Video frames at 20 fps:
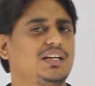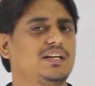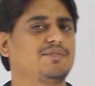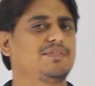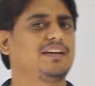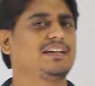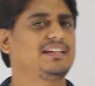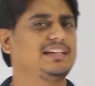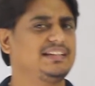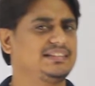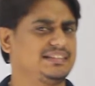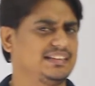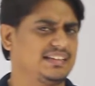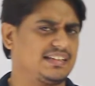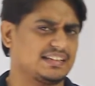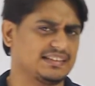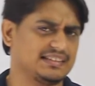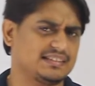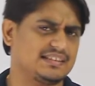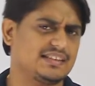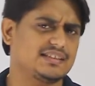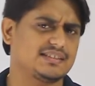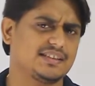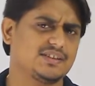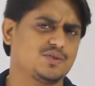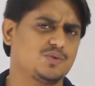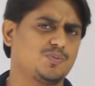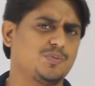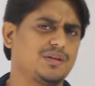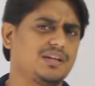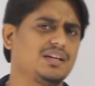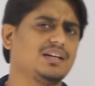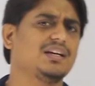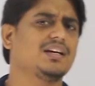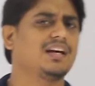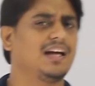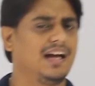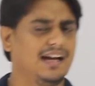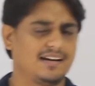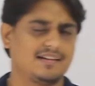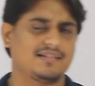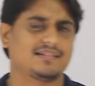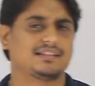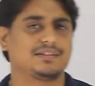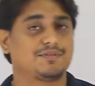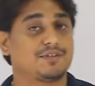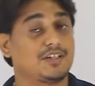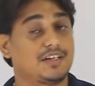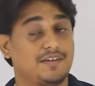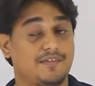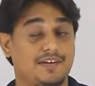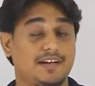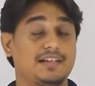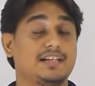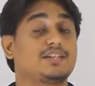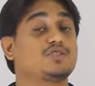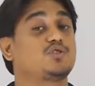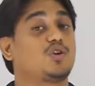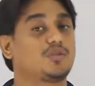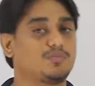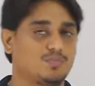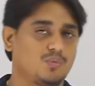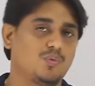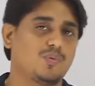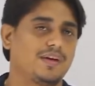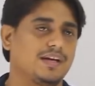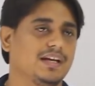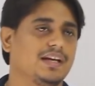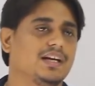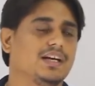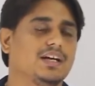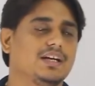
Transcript: If anything is at rest, it is said to be at rest, if anything is not moving.